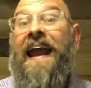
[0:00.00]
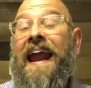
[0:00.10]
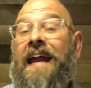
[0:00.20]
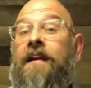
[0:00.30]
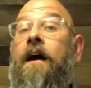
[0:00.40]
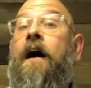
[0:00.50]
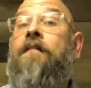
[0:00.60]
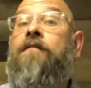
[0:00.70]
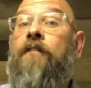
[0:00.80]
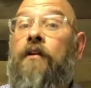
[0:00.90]
And
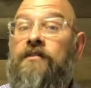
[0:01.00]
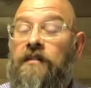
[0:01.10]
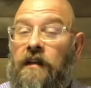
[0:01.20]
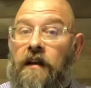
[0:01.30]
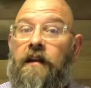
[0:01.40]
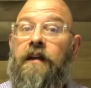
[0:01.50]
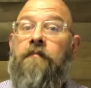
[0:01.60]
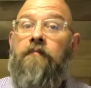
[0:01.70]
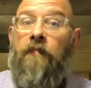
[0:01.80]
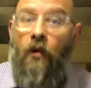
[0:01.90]
conversely,
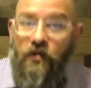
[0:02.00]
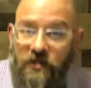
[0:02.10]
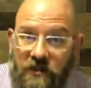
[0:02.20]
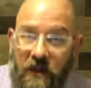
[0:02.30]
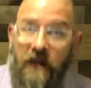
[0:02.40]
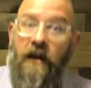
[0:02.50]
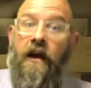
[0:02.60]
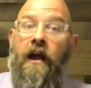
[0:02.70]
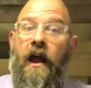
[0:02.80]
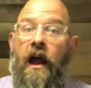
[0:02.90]
emotionally
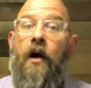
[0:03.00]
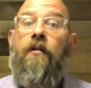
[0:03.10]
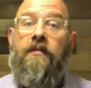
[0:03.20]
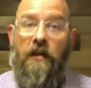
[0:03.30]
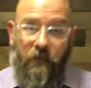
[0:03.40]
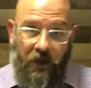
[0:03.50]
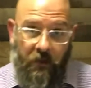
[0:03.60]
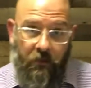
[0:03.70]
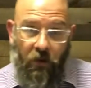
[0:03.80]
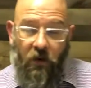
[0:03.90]
healthy
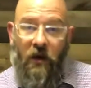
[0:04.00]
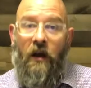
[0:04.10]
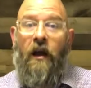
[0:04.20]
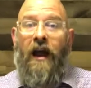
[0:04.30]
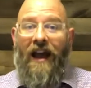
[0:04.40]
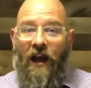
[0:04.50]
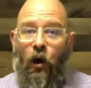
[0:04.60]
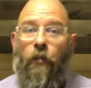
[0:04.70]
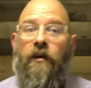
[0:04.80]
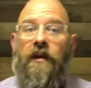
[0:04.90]
people
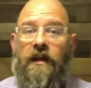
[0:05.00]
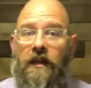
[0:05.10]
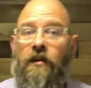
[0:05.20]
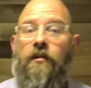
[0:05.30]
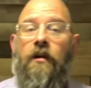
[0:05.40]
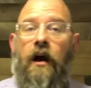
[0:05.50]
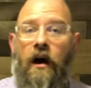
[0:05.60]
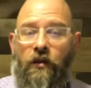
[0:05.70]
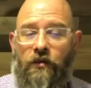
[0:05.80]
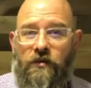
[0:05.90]
help heal
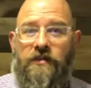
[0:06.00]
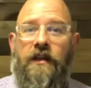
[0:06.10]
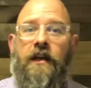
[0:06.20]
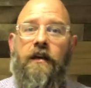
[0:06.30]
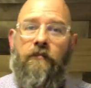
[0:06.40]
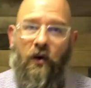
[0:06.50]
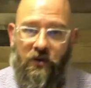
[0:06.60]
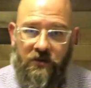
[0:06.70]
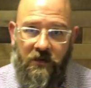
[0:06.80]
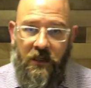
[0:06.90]
others
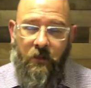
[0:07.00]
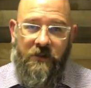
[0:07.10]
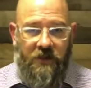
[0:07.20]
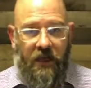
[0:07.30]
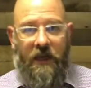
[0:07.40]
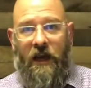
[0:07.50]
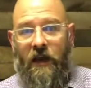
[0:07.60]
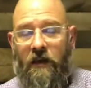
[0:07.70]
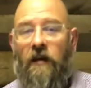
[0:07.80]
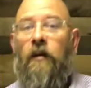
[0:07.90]
emotionally. Let me say that
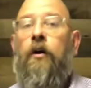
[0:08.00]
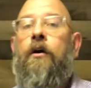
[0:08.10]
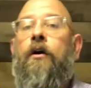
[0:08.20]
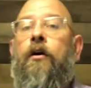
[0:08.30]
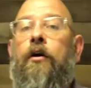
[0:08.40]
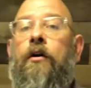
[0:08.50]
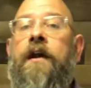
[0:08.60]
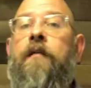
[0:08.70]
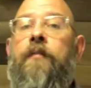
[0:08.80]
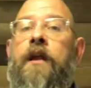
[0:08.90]
again.
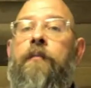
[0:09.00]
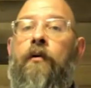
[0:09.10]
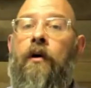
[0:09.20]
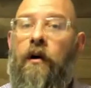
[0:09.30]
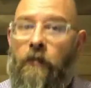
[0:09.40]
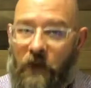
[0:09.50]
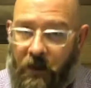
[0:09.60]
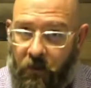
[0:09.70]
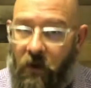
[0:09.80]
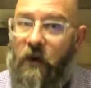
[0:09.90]
Hurting people hurt
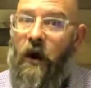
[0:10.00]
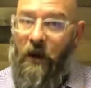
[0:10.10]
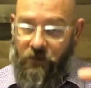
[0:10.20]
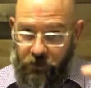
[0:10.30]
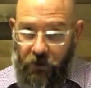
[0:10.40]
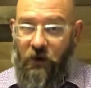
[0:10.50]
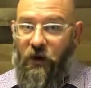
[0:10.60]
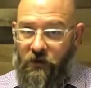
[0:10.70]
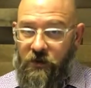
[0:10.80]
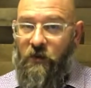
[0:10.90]
people. I'm sure you
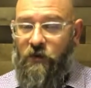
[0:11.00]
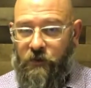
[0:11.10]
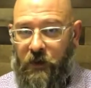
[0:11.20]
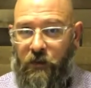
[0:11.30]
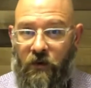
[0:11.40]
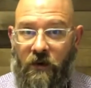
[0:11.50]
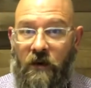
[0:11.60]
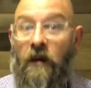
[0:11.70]
know some of those people.